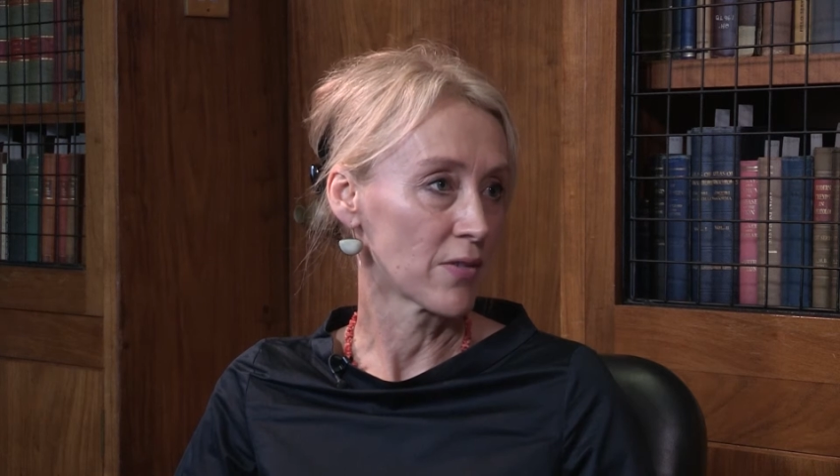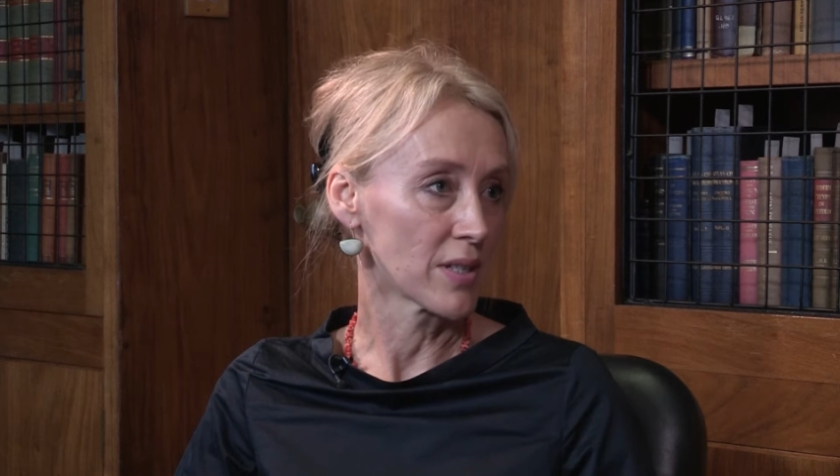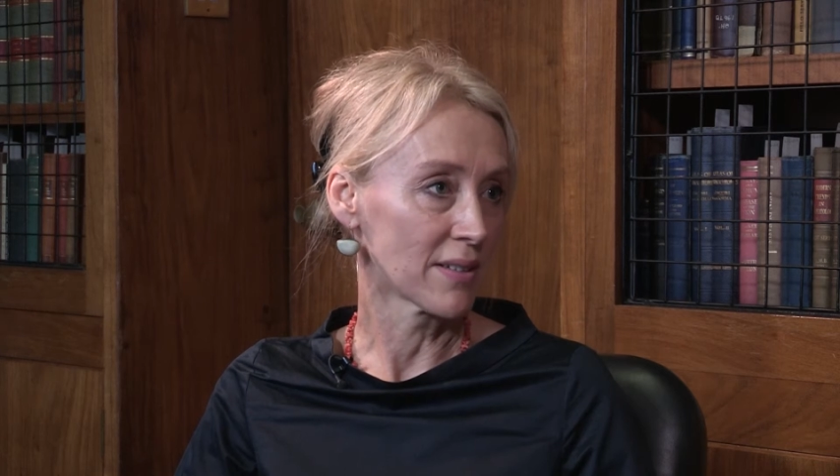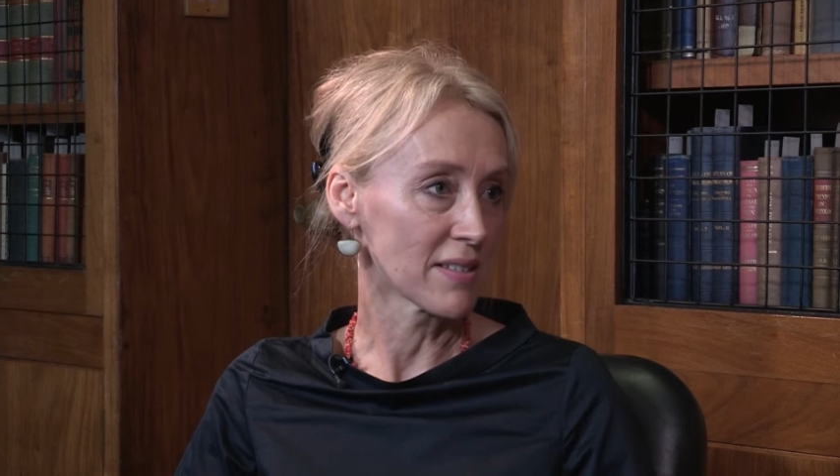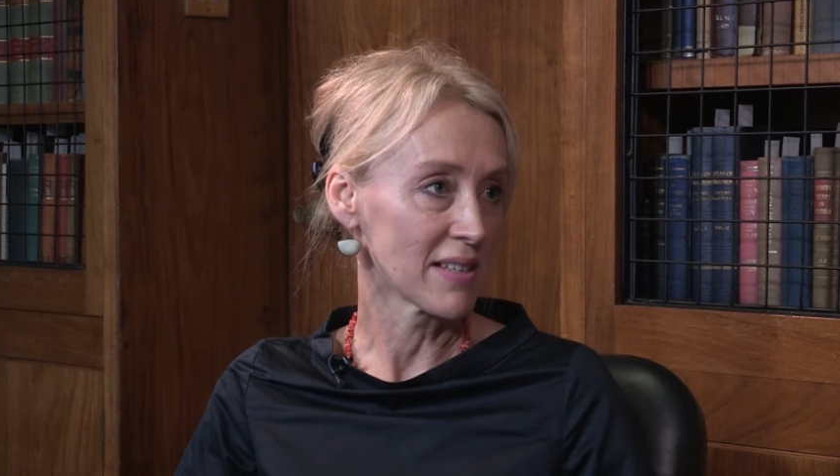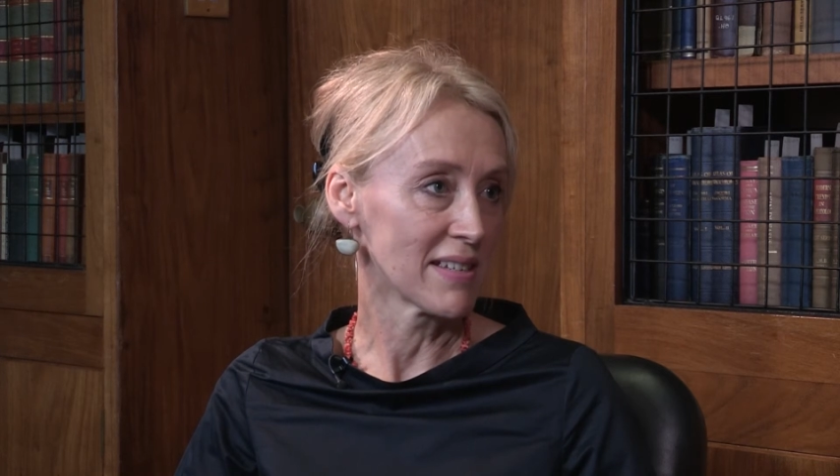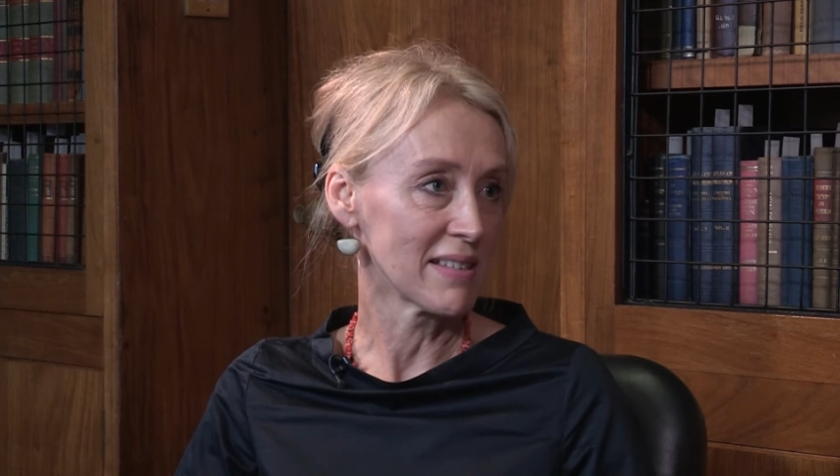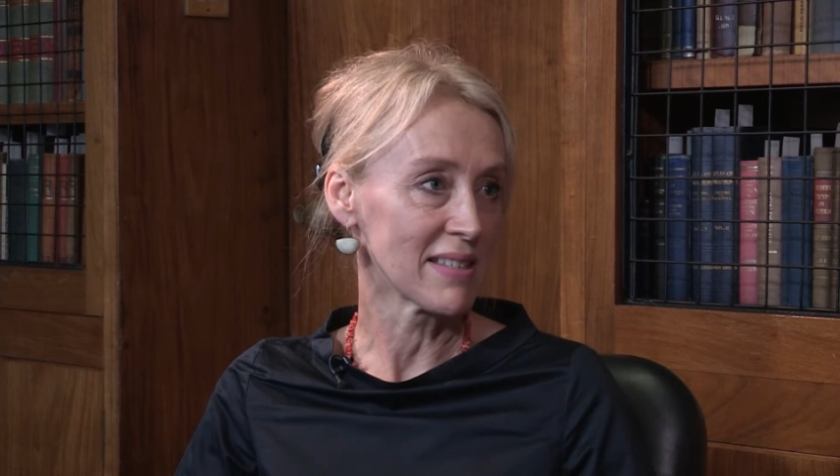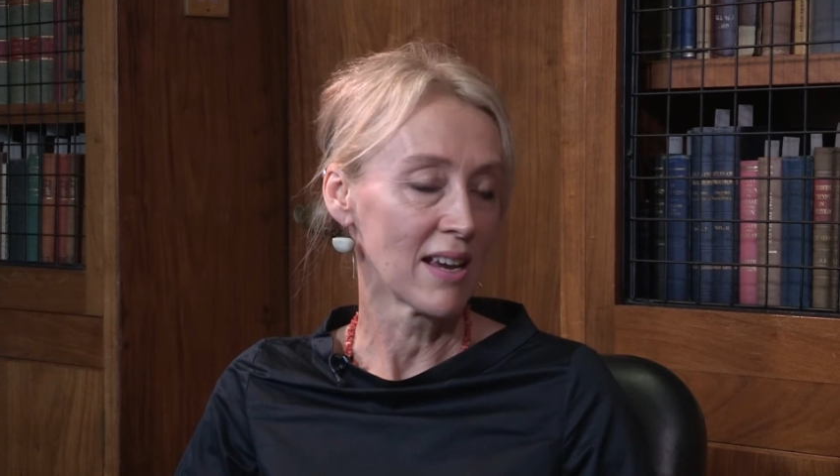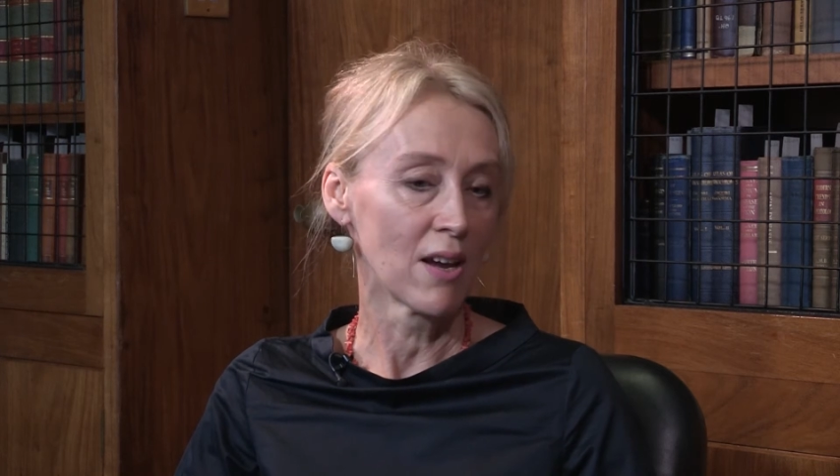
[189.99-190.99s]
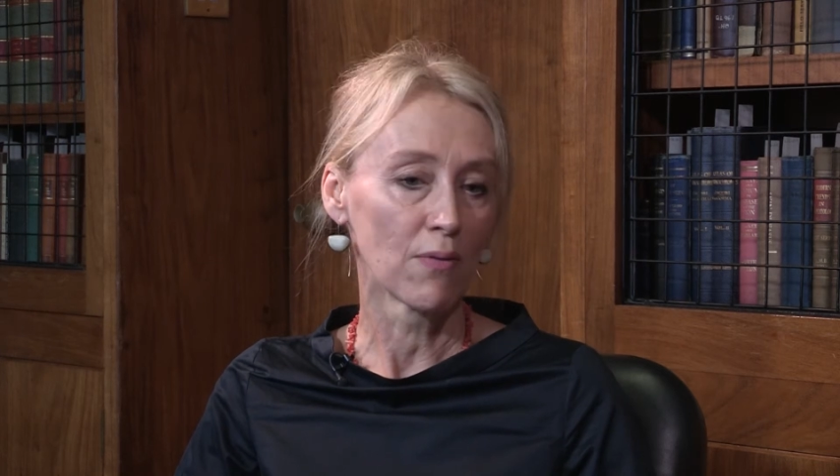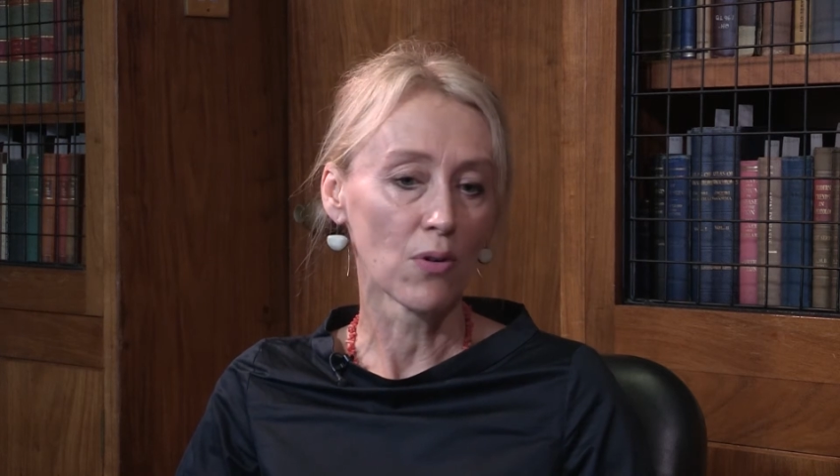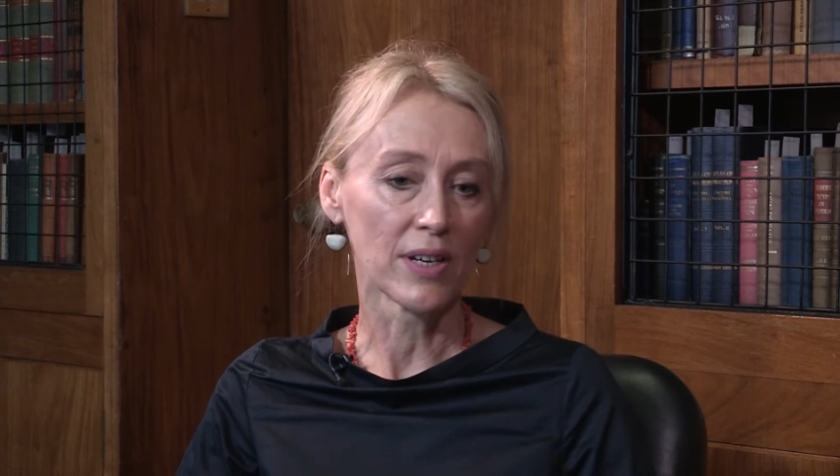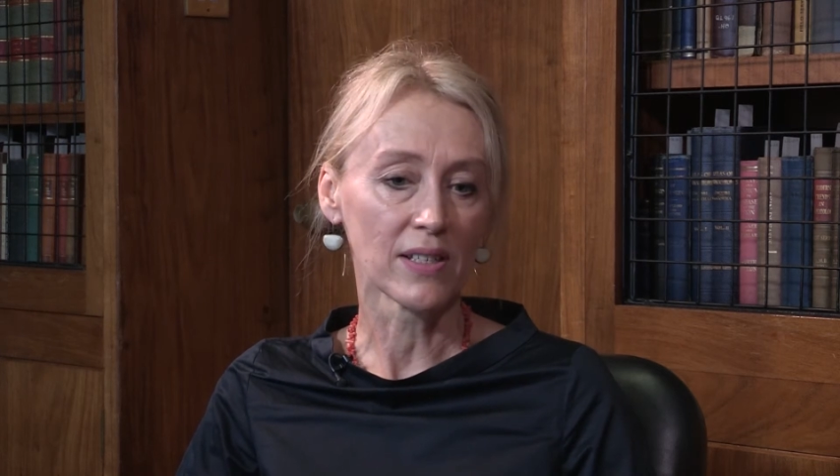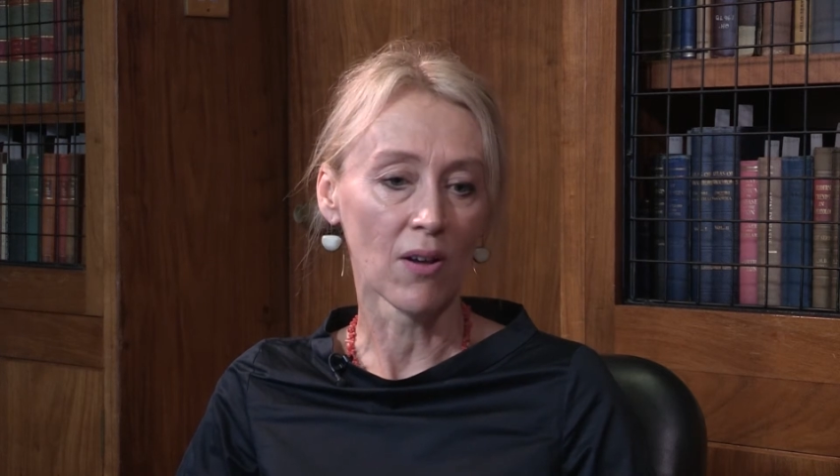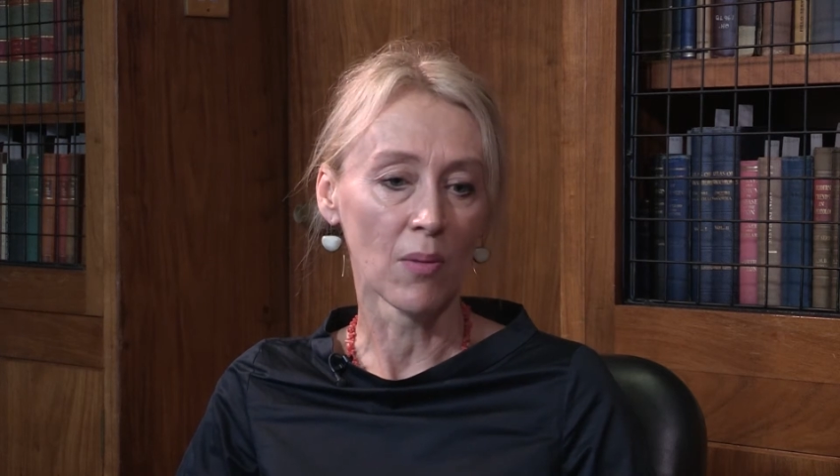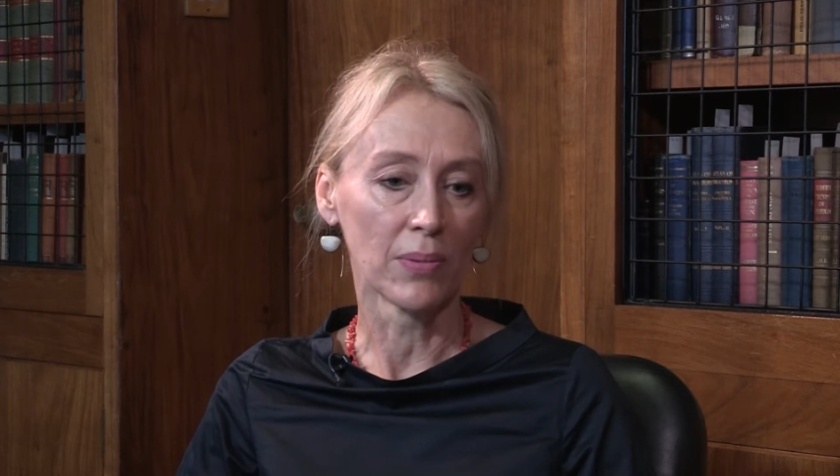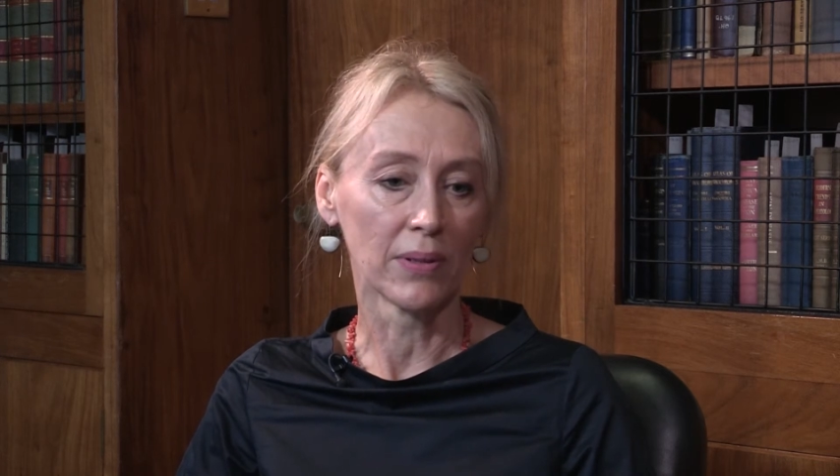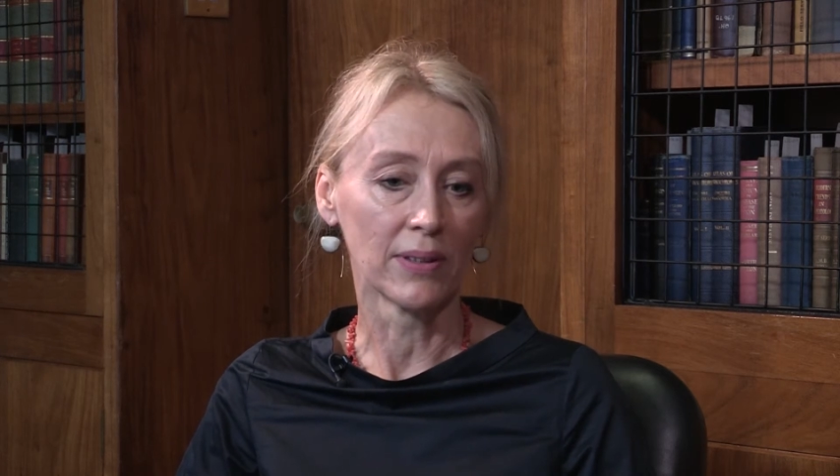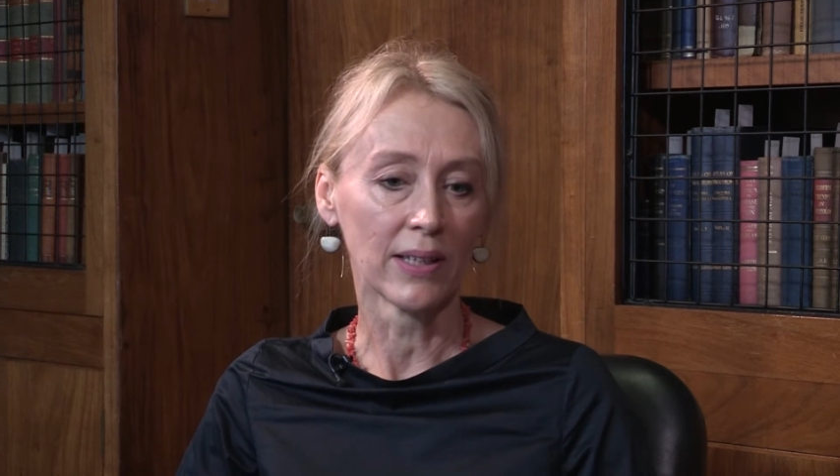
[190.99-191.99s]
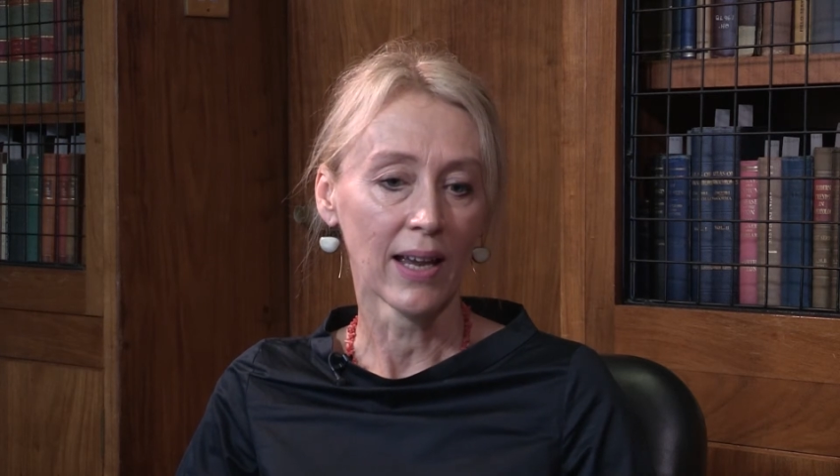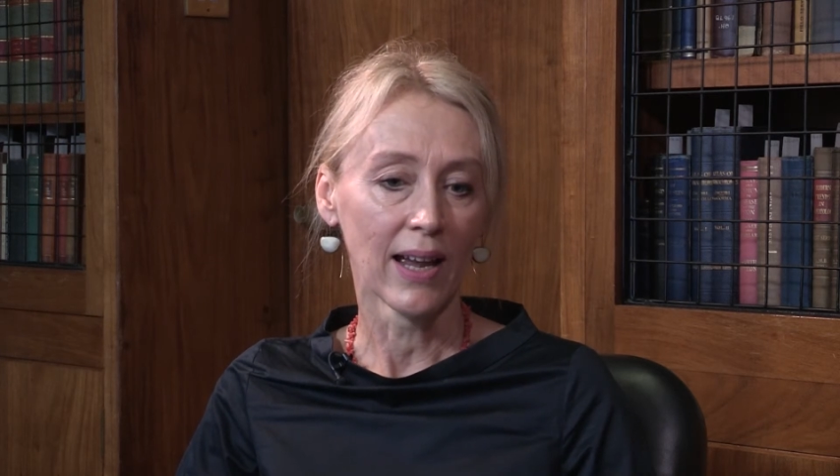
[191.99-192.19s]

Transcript: results is, for example,